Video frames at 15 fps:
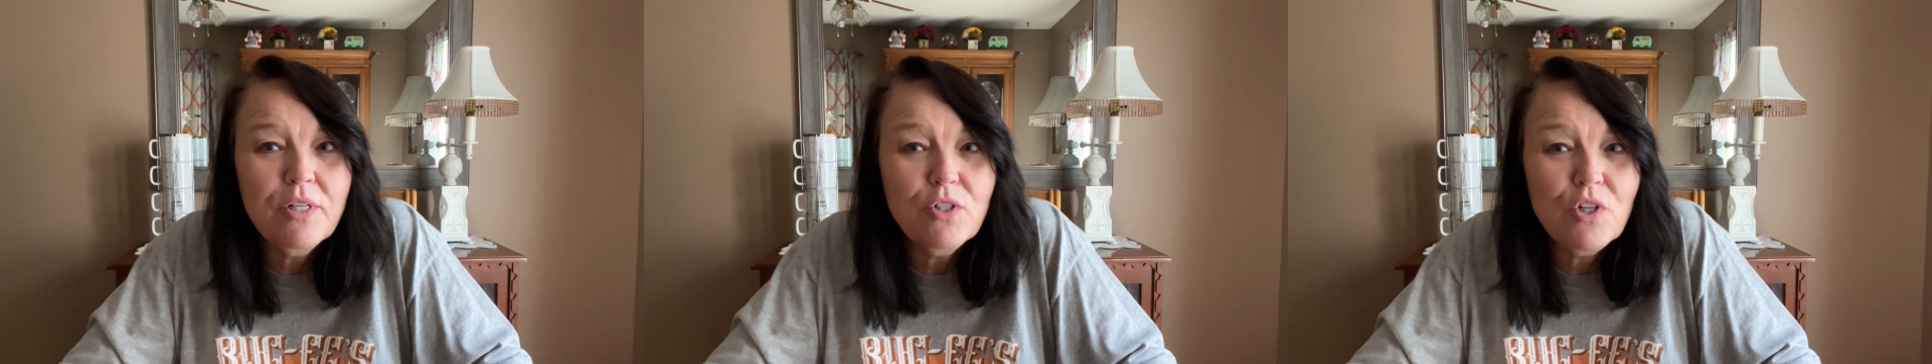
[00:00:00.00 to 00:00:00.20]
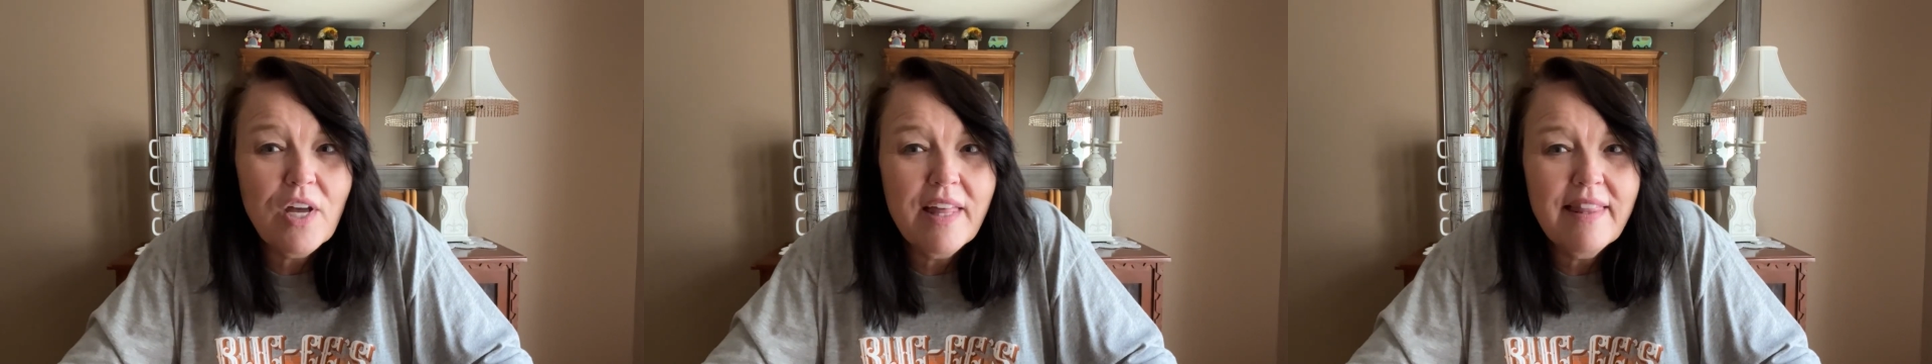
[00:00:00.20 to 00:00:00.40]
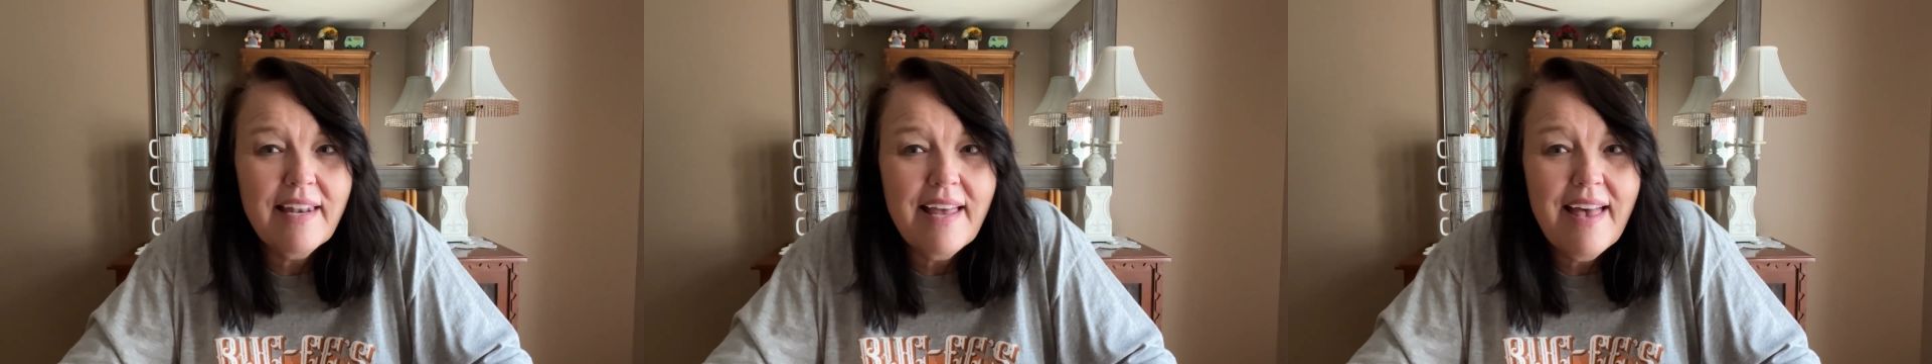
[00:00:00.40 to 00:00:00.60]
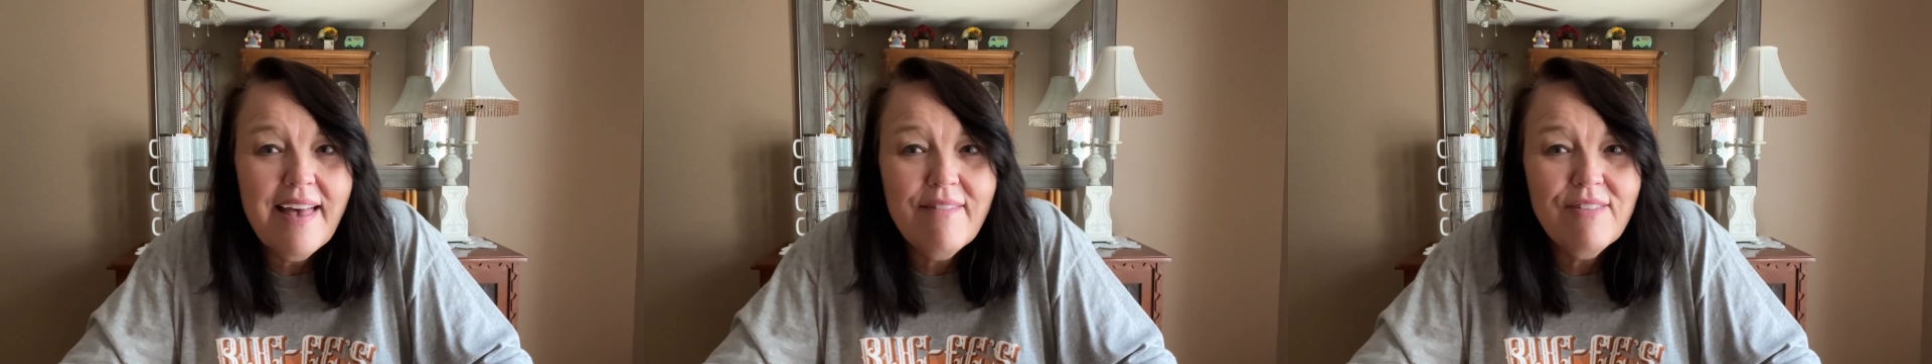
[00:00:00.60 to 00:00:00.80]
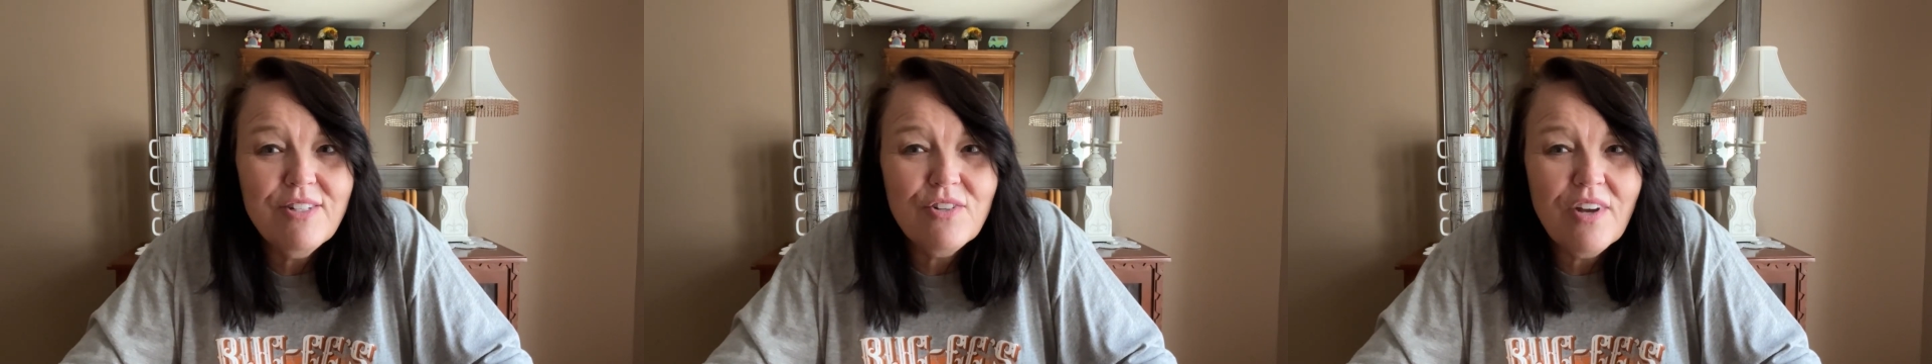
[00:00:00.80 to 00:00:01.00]
try that I
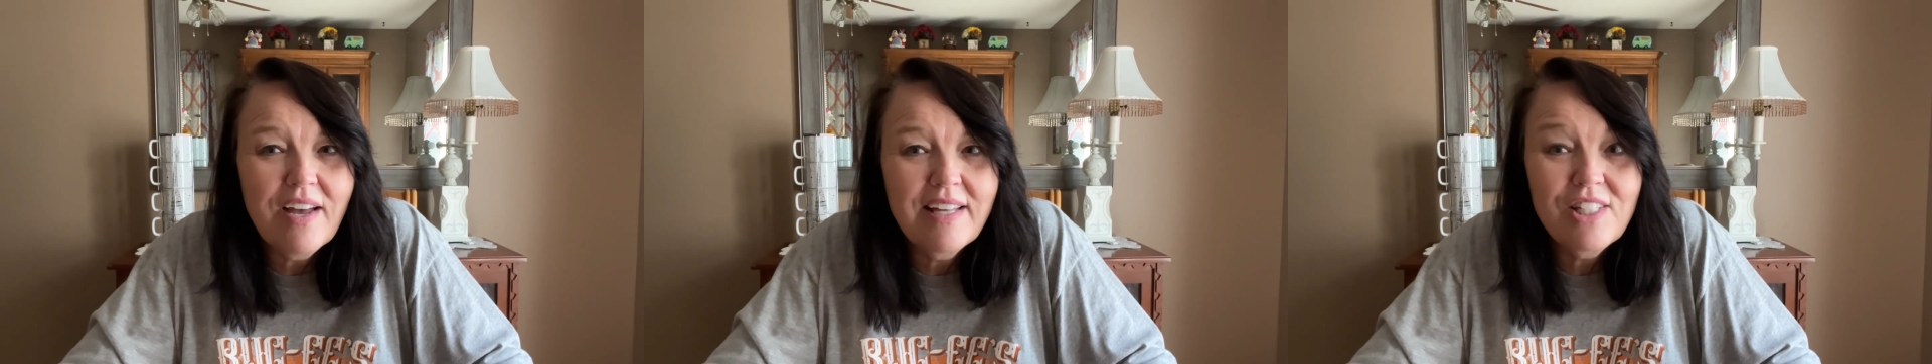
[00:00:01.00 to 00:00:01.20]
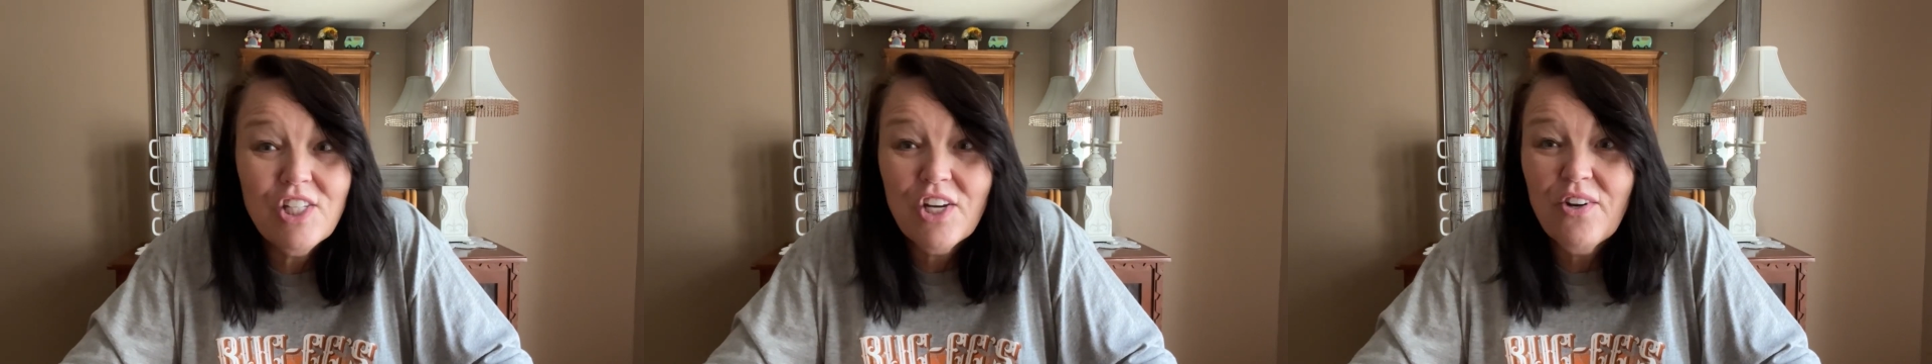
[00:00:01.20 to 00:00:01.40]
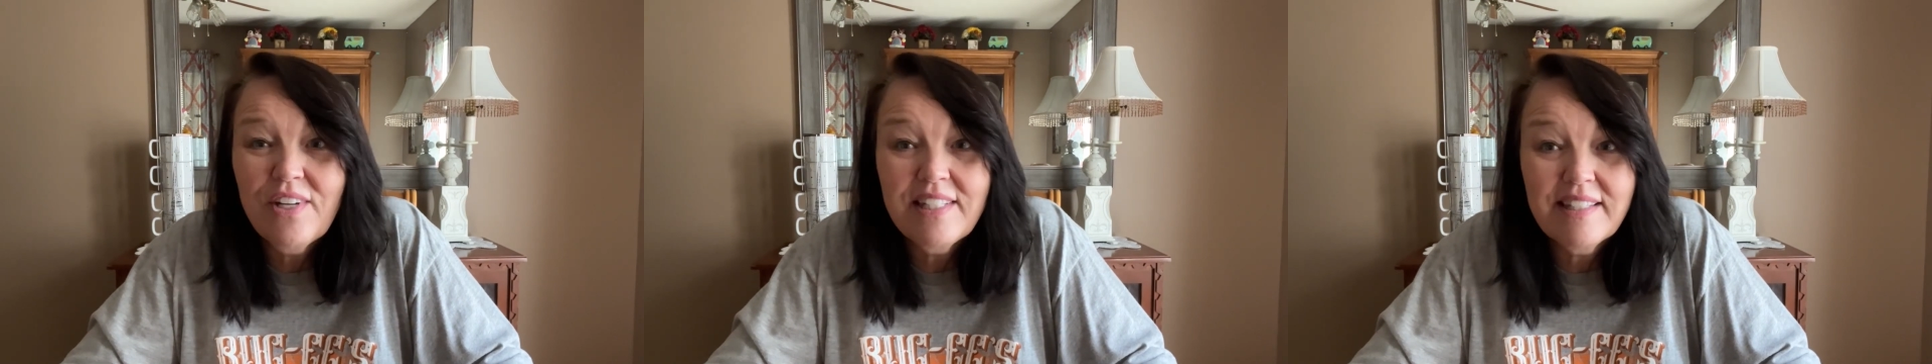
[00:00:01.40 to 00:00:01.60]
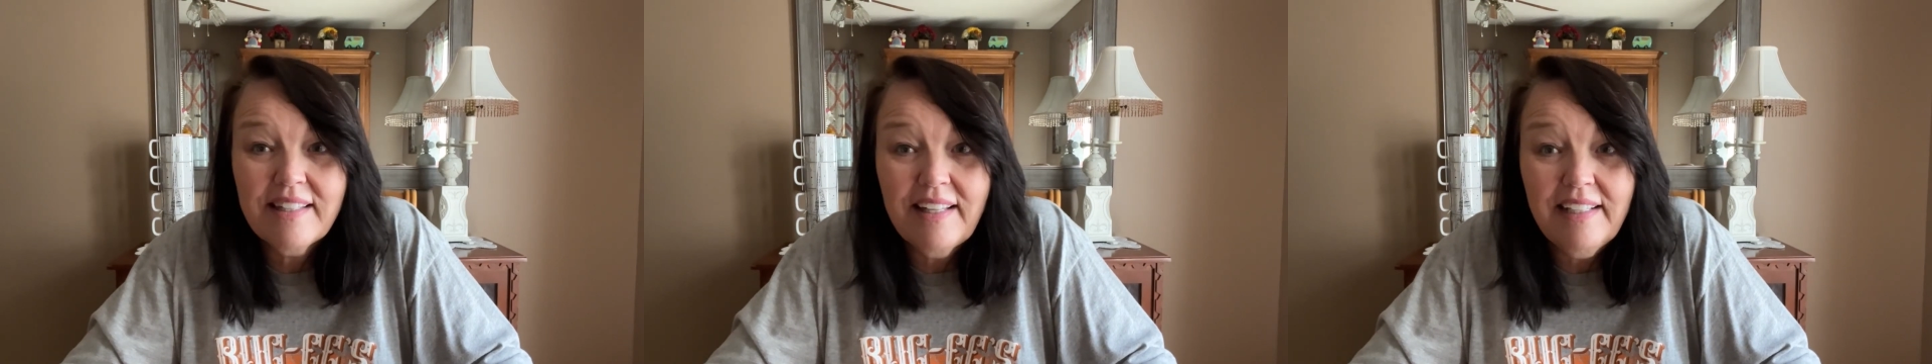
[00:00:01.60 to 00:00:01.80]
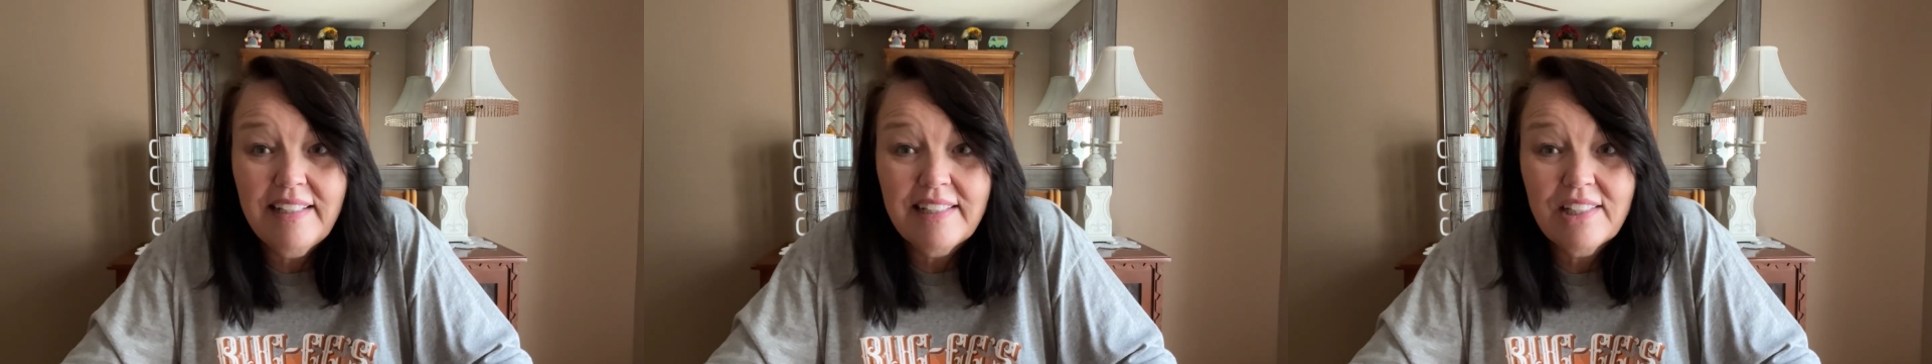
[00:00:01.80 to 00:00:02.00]
haven't tried, cherry
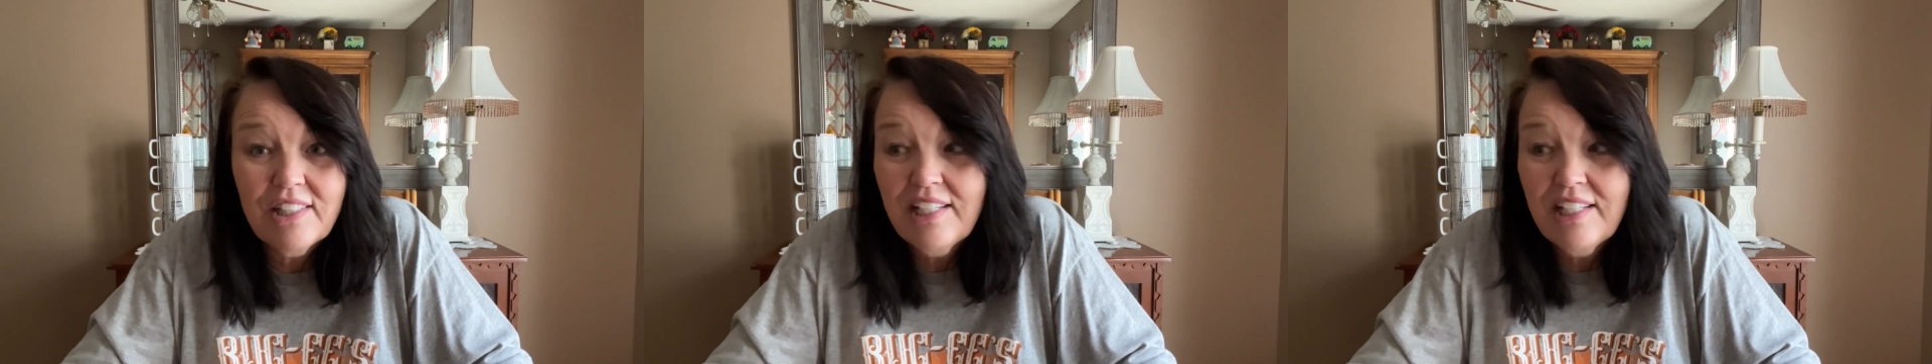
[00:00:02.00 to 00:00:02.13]
slush.